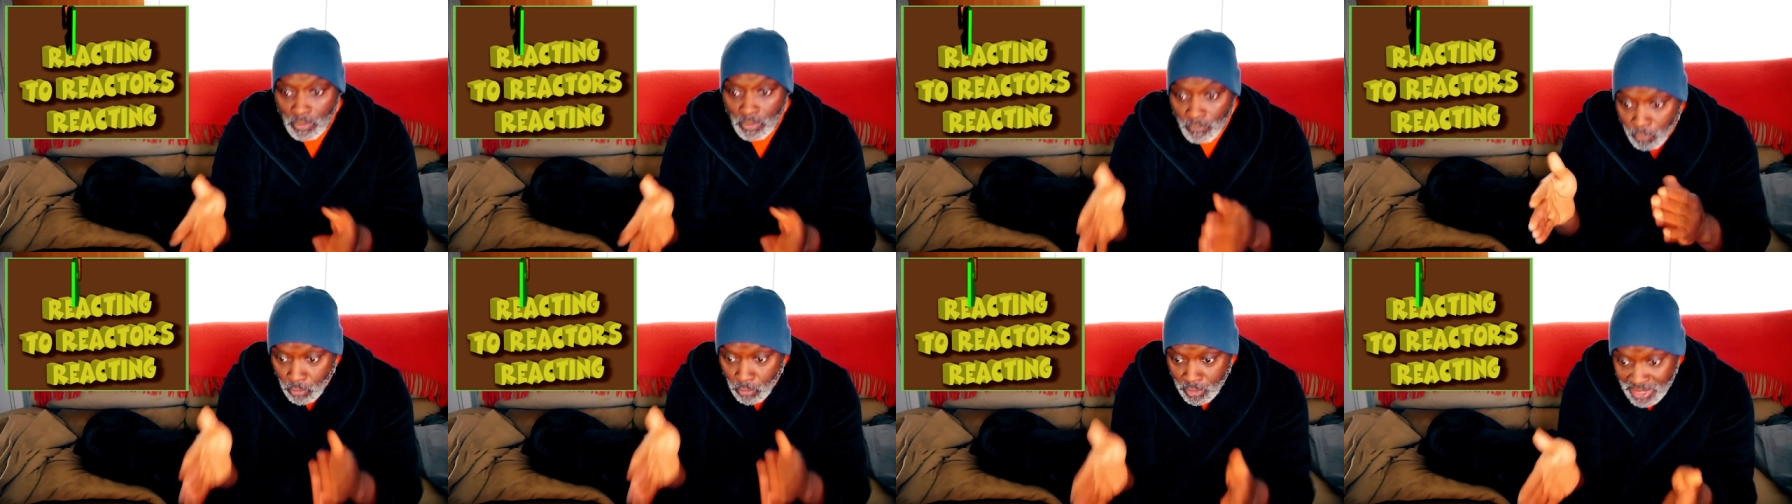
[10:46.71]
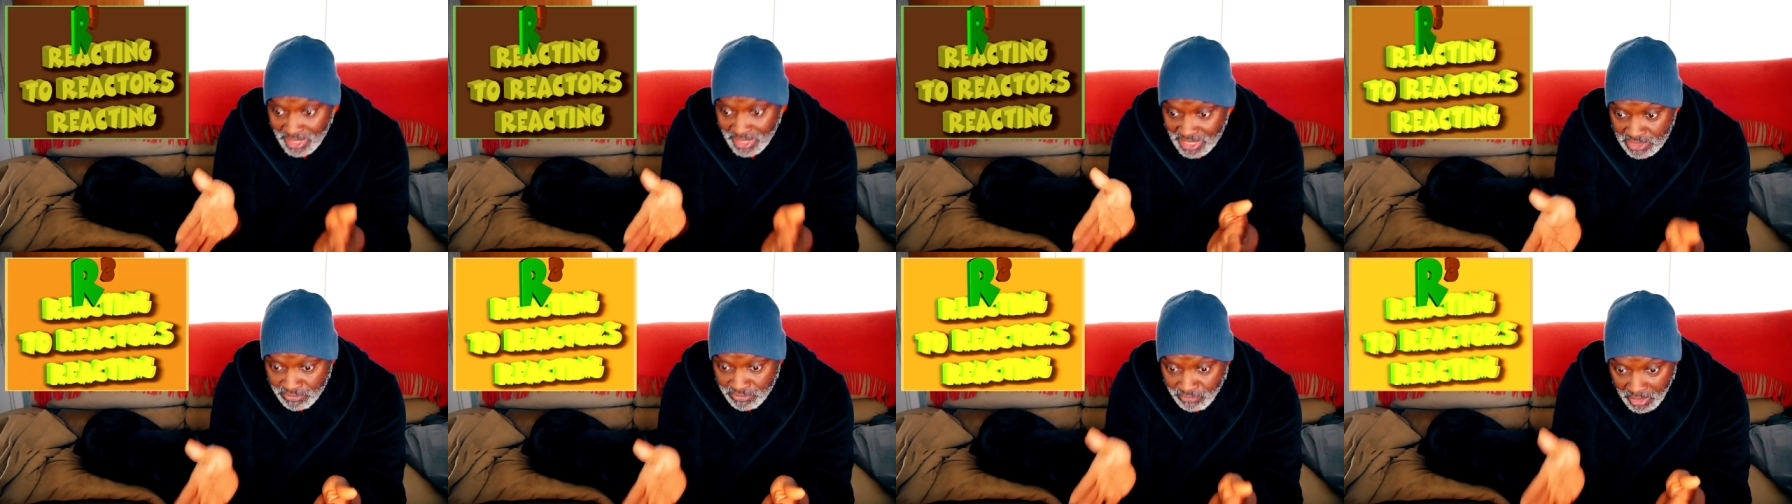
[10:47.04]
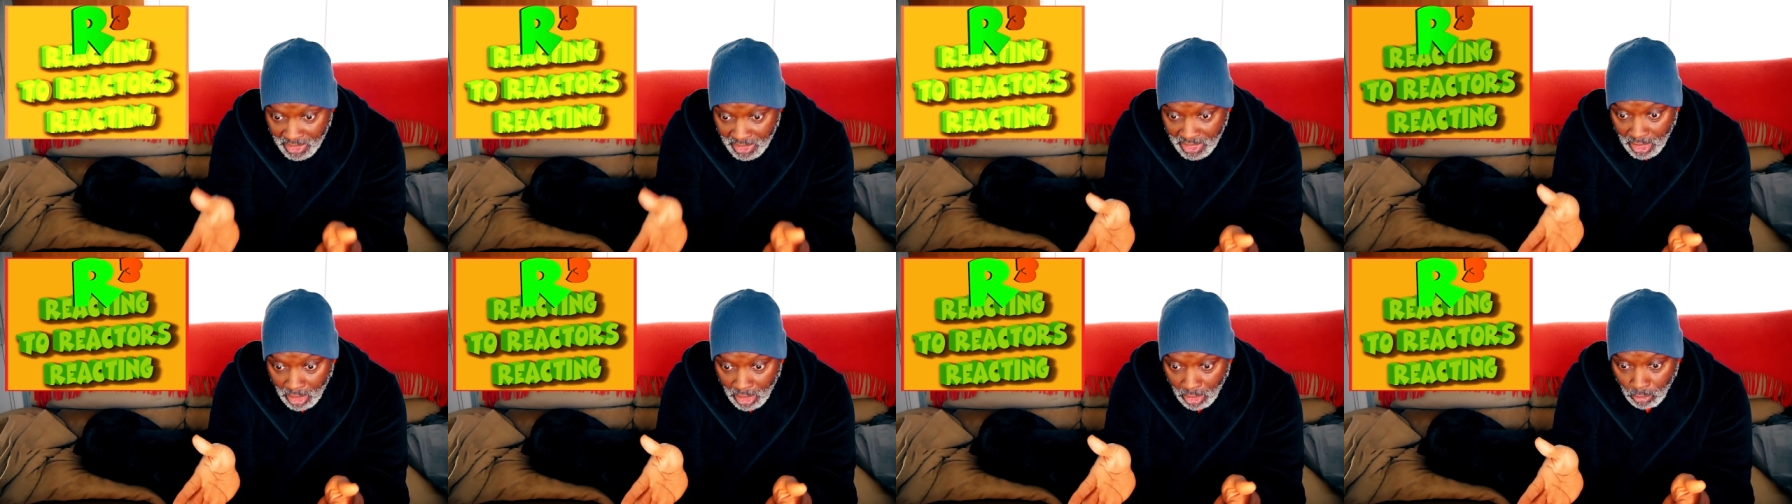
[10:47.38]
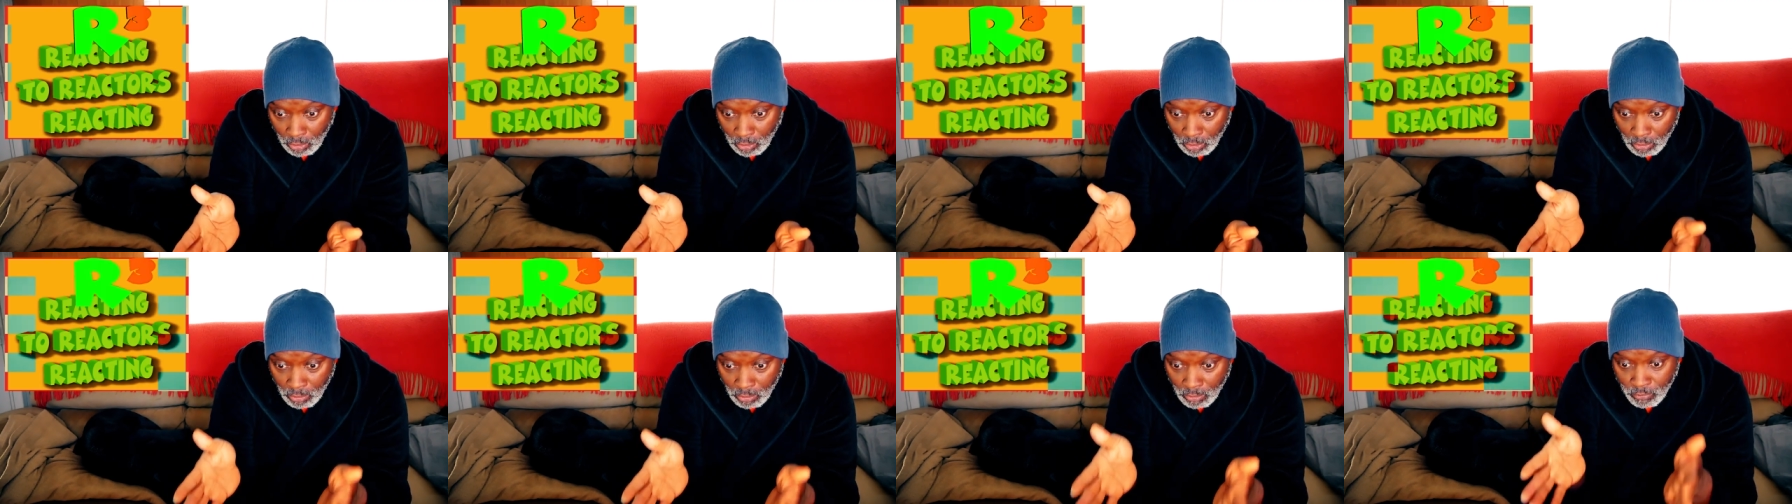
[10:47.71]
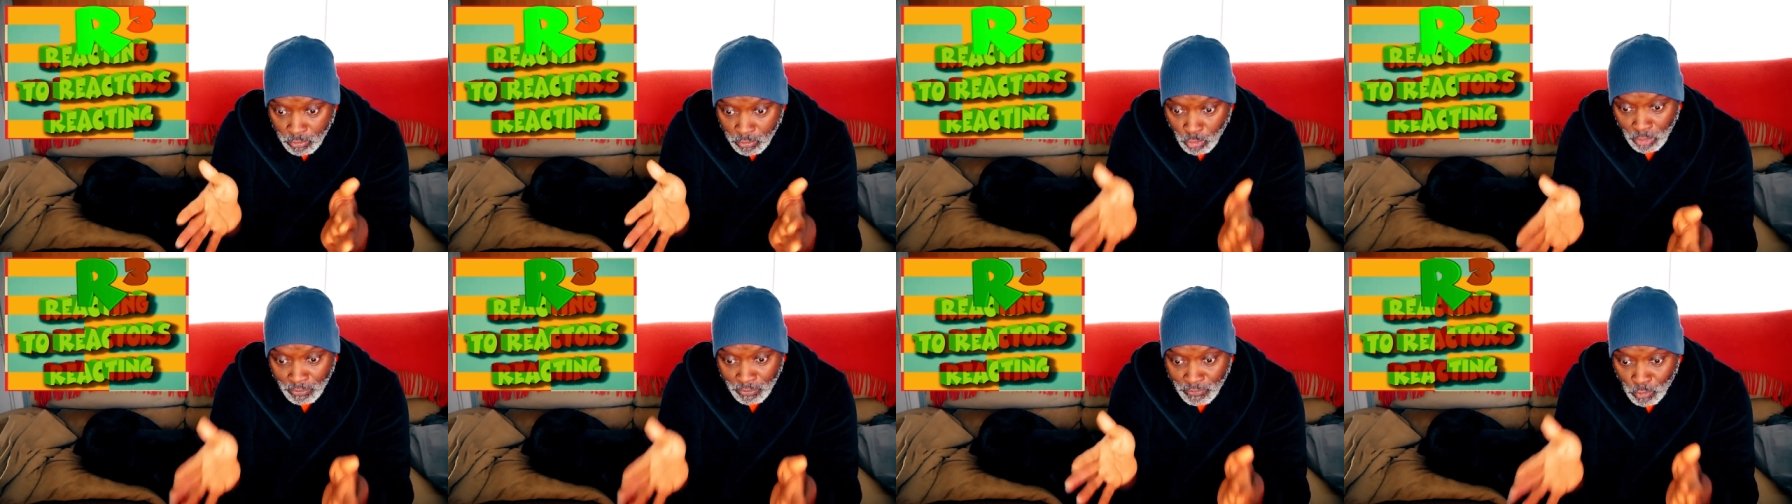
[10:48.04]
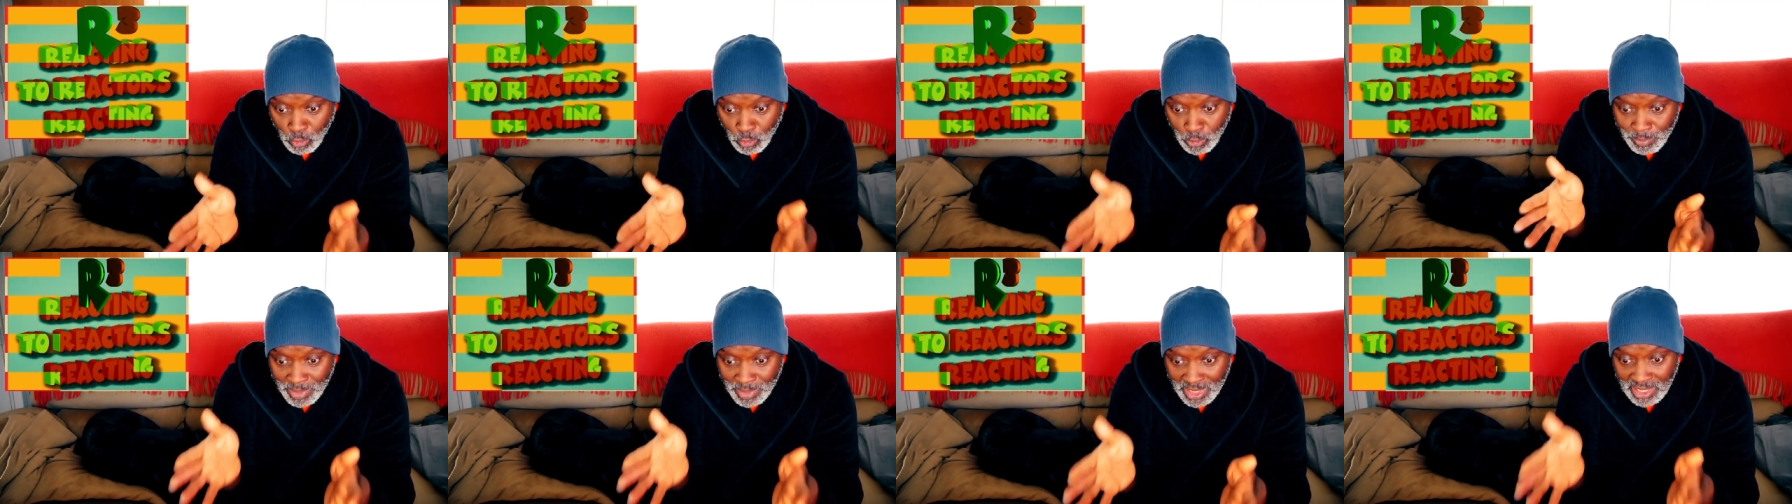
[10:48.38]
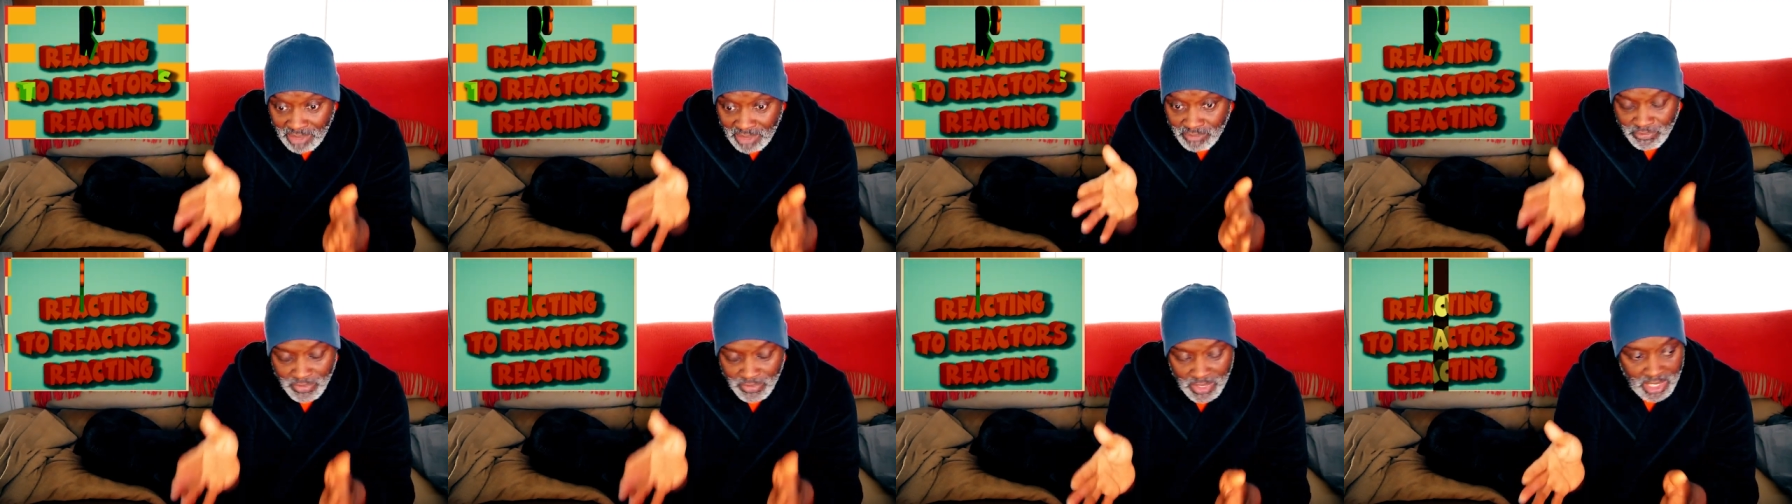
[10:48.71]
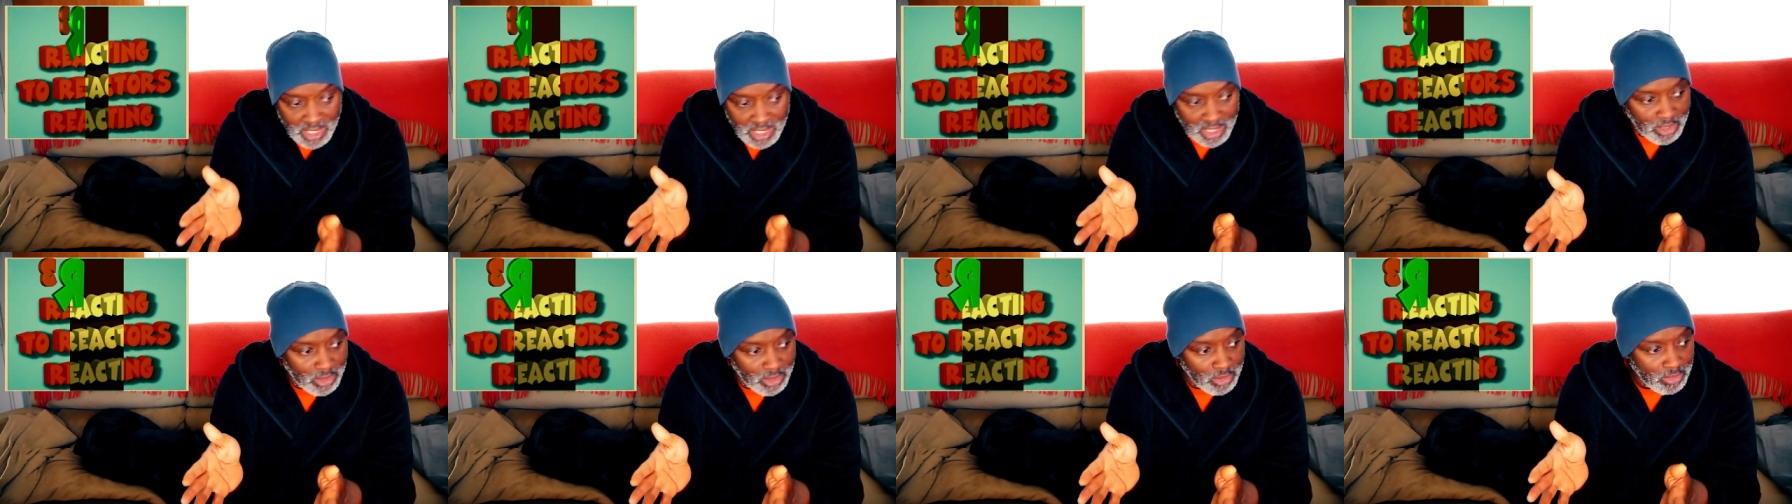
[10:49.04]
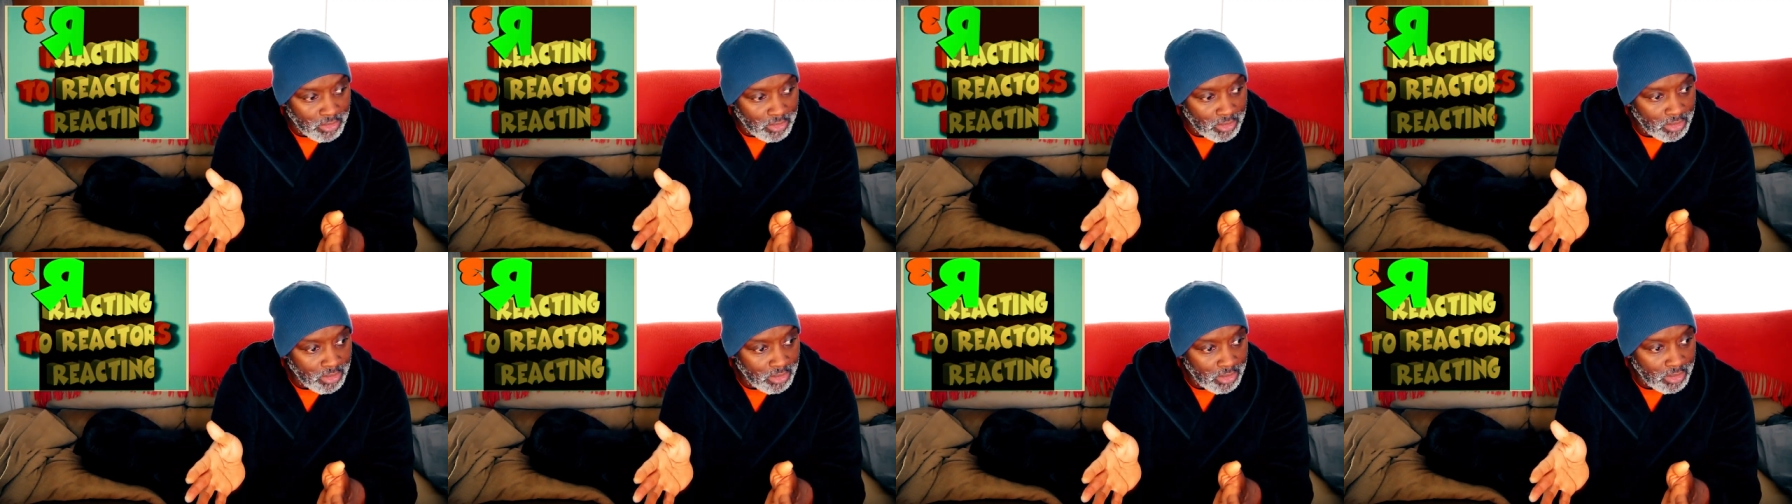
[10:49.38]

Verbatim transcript: for this video, for a four minute video.